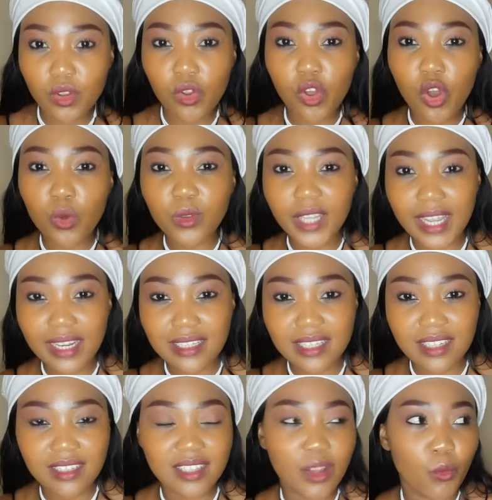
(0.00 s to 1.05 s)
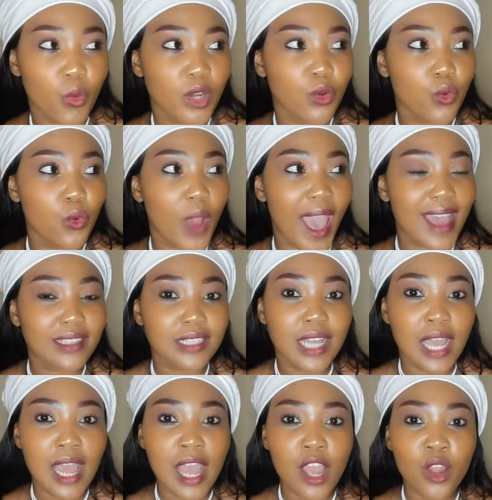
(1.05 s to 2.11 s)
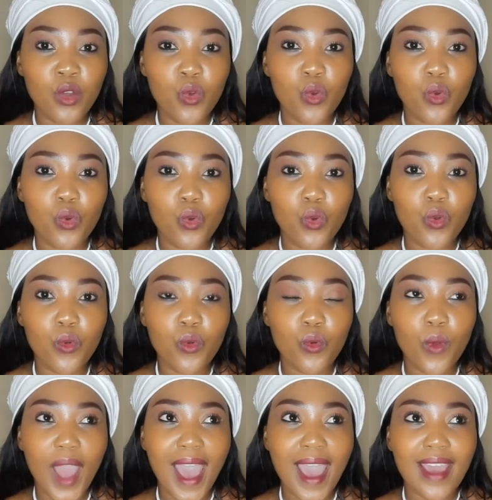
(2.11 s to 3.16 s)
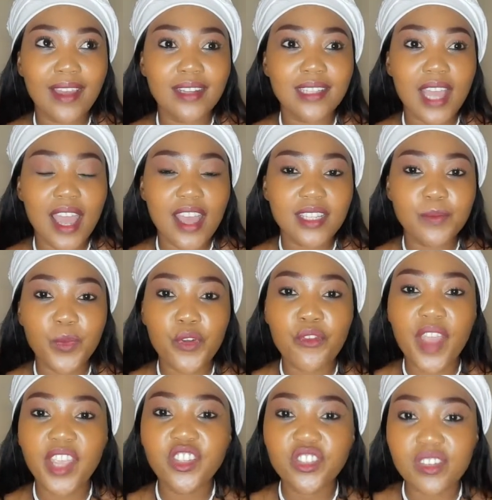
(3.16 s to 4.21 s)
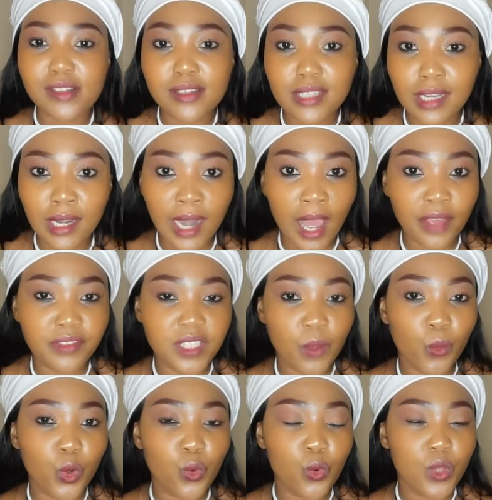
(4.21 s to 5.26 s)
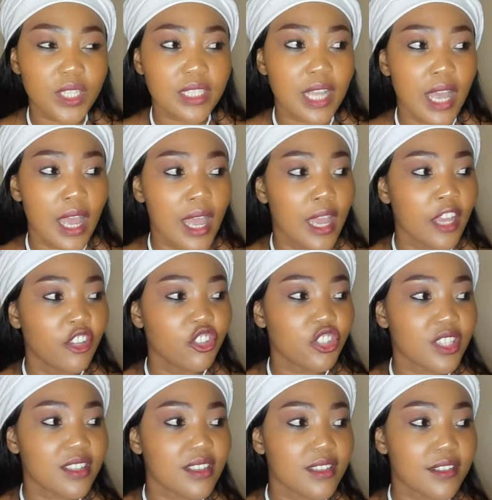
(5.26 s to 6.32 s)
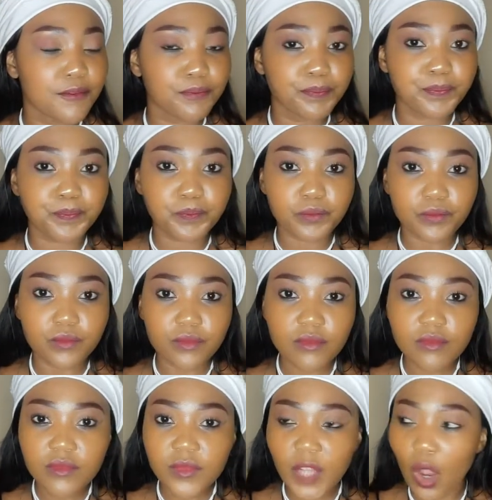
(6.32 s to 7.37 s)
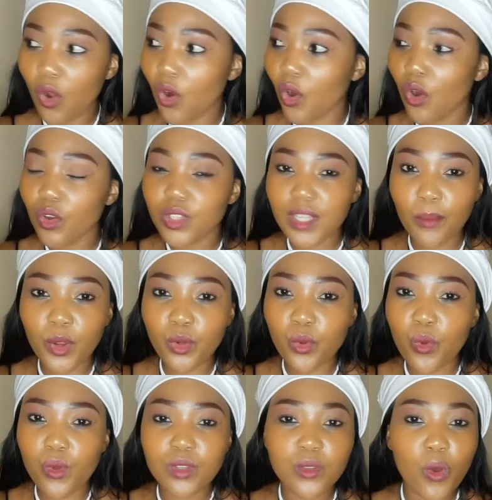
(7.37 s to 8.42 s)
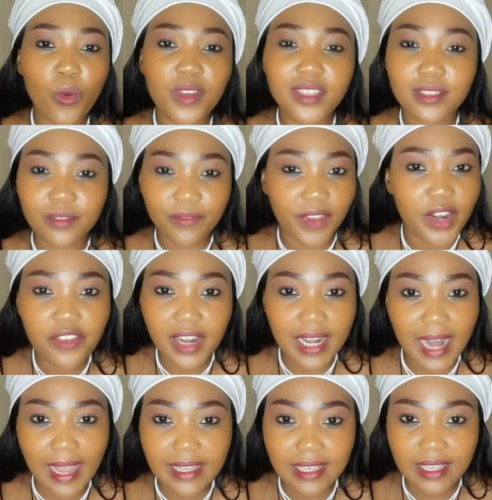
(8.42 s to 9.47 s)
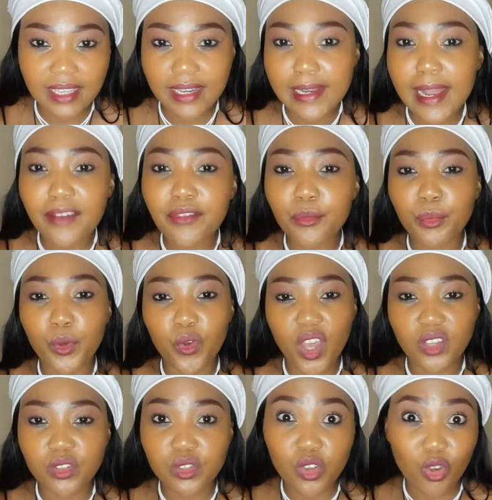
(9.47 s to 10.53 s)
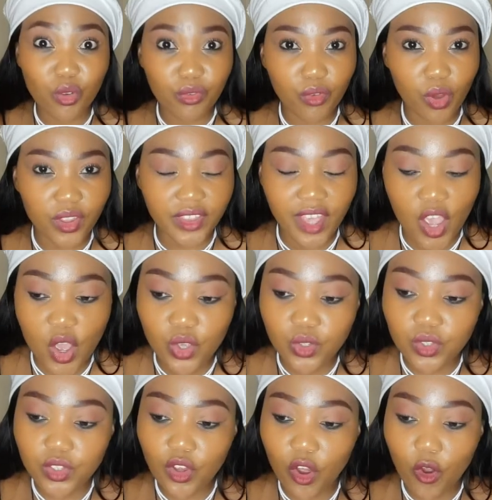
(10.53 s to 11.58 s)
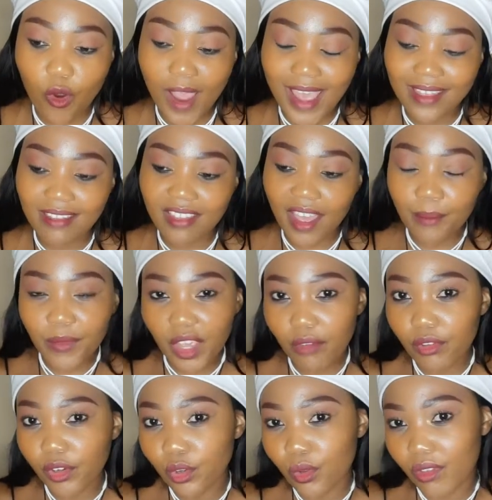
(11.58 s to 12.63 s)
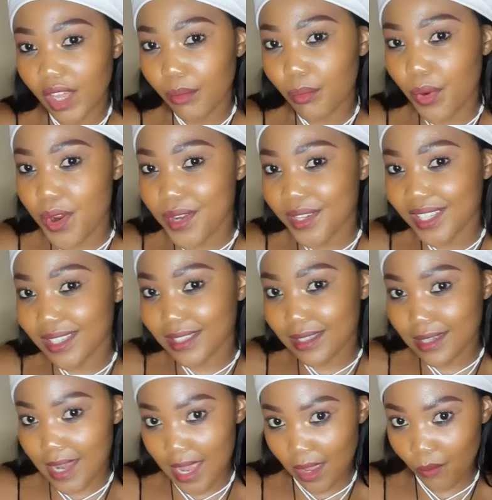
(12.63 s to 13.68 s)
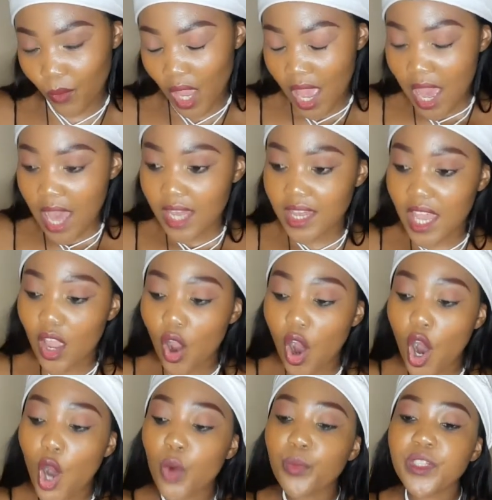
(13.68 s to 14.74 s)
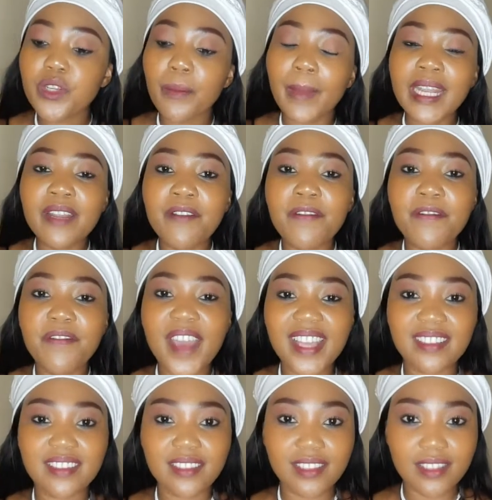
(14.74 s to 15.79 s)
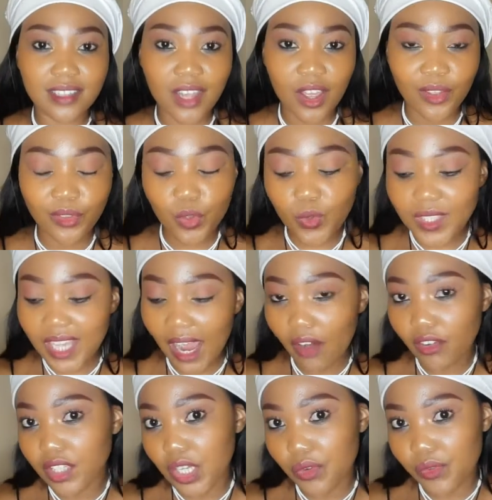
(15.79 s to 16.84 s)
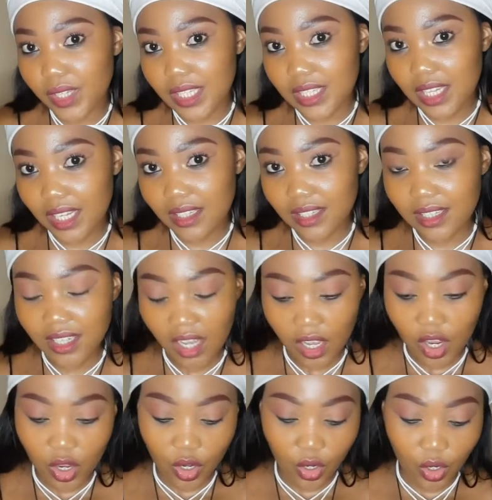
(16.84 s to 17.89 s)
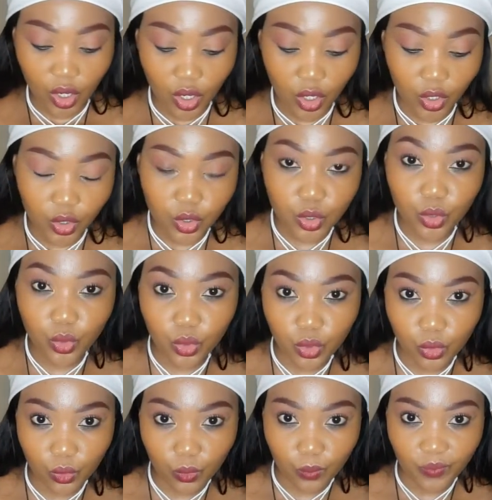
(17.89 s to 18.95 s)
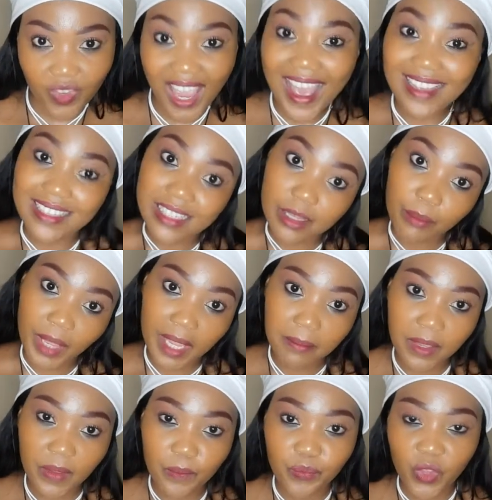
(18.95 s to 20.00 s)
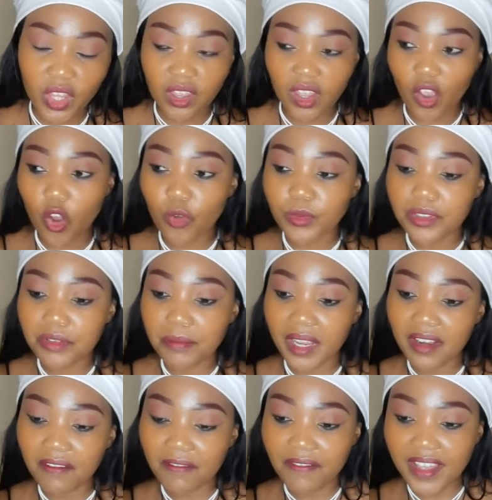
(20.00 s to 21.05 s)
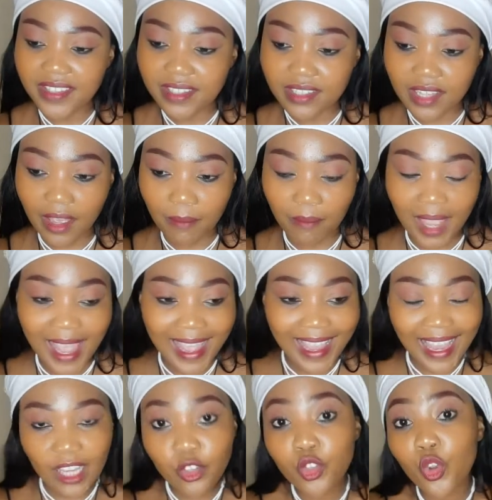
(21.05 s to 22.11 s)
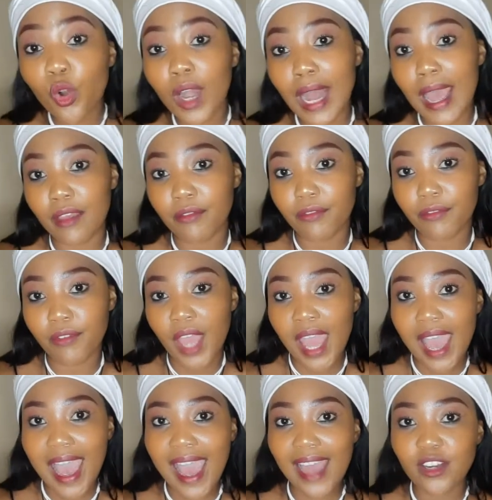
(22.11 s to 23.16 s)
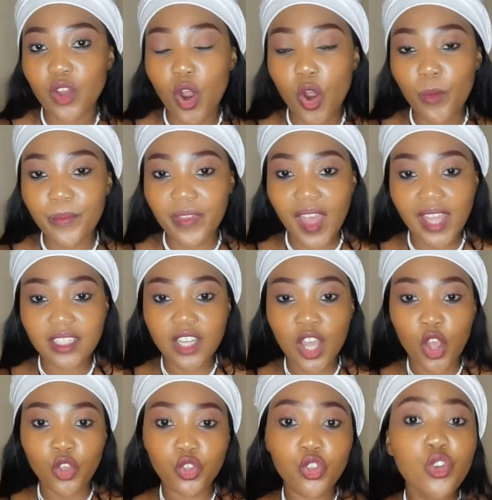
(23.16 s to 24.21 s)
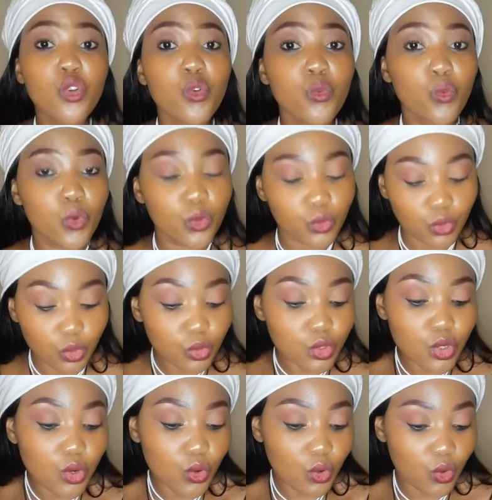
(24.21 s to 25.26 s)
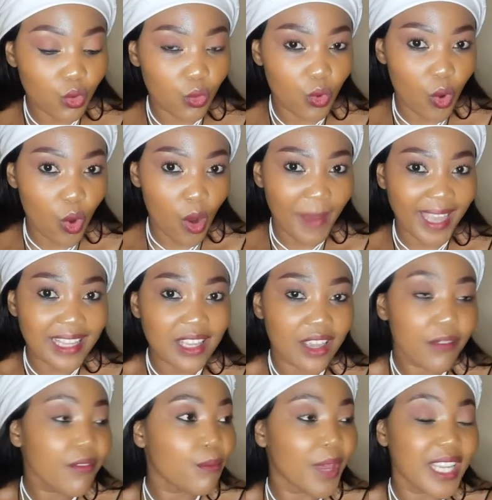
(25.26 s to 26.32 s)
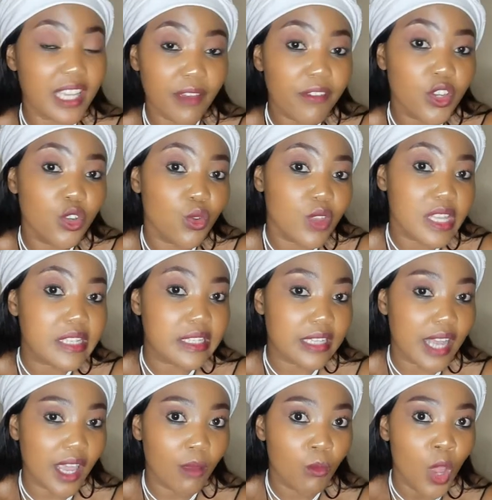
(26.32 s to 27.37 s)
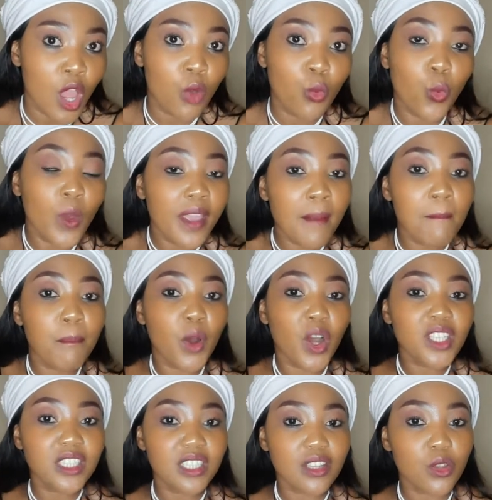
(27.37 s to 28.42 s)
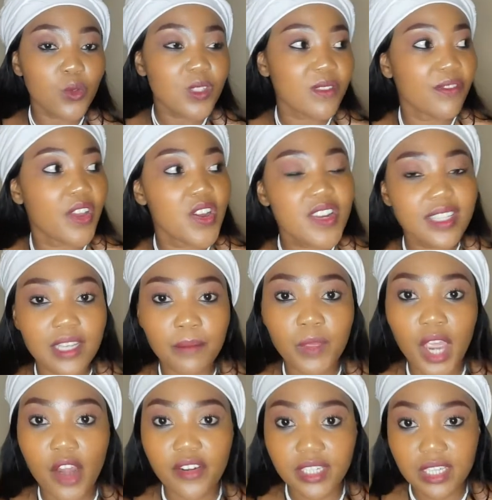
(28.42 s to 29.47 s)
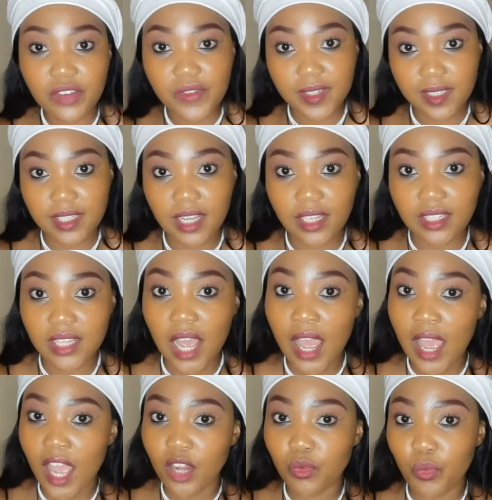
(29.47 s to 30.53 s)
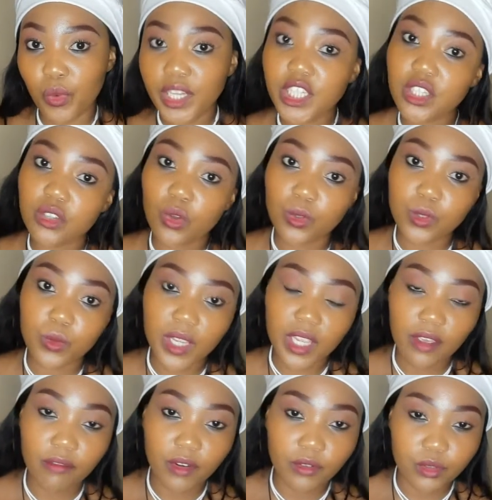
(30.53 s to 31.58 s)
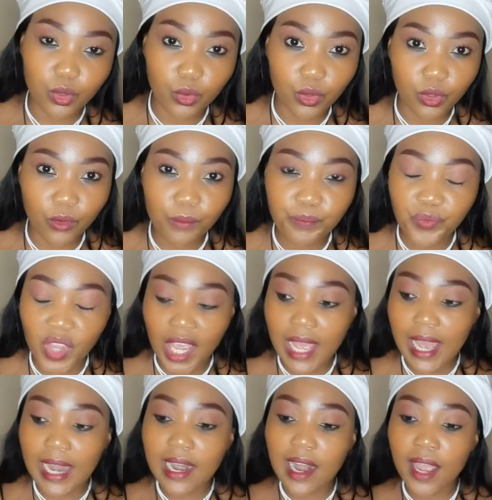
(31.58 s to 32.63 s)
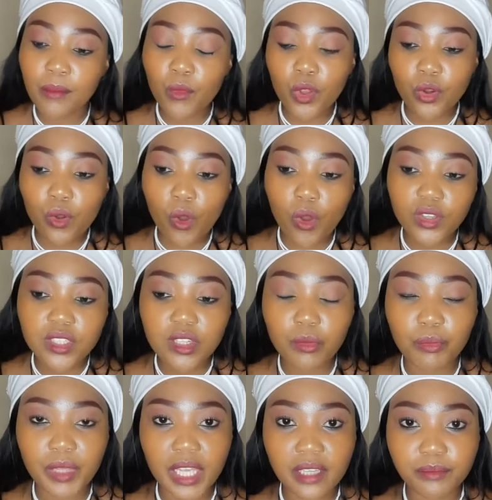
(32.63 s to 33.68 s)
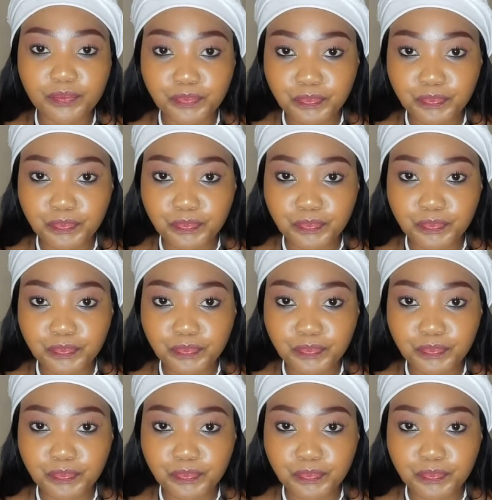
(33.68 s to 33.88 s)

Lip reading: go-getter, someone who had aspirations in life, someone who is just, or someone who is always very lucky, lovable, and so forth. So in them giving you that person's name, they hope to manifest those characteristics to you as the baby. They hope to manifest them in your life, and hope that you too, by giving you this name, will embody those very same characteristics in which those were given to you. A name could also be